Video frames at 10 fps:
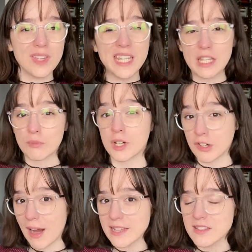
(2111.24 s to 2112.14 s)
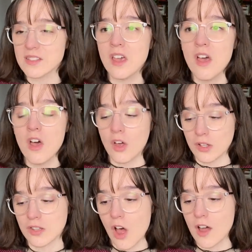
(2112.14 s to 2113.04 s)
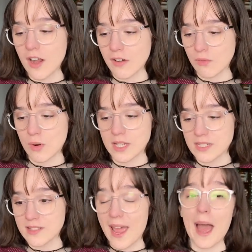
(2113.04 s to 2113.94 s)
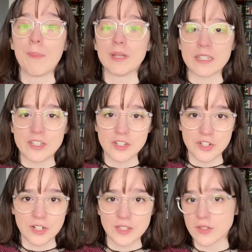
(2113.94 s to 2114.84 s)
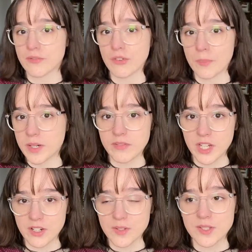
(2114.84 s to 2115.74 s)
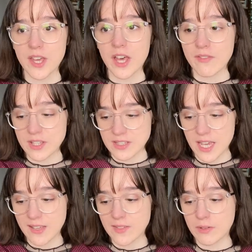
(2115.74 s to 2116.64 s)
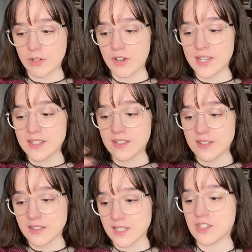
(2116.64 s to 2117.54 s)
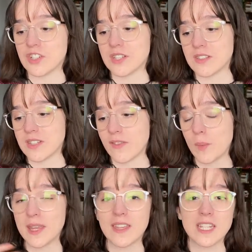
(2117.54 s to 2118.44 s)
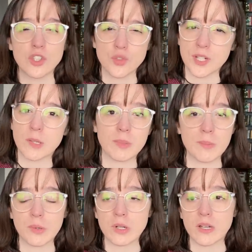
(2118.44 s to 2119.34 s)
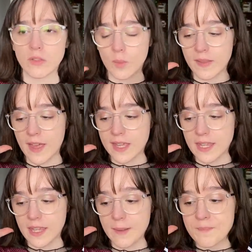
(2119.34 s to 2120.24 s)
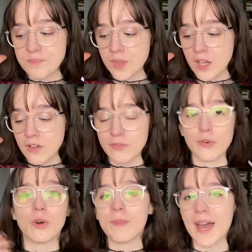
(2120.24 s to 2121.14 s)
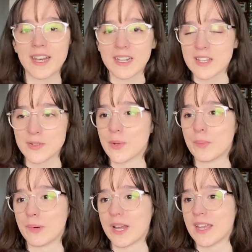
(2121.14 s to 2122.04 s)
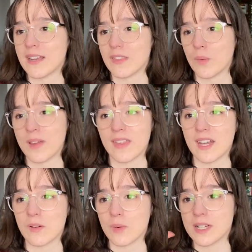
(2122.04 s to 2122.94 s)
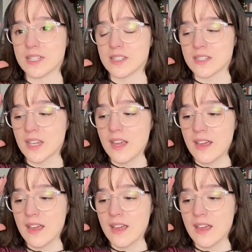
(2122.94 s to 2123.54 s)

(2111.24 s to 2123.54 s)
he regrets a lot of what happened during those formative years of his life. He regrets his decisions and the way that he treated people and the way that he formatted his own brain and the way that it was,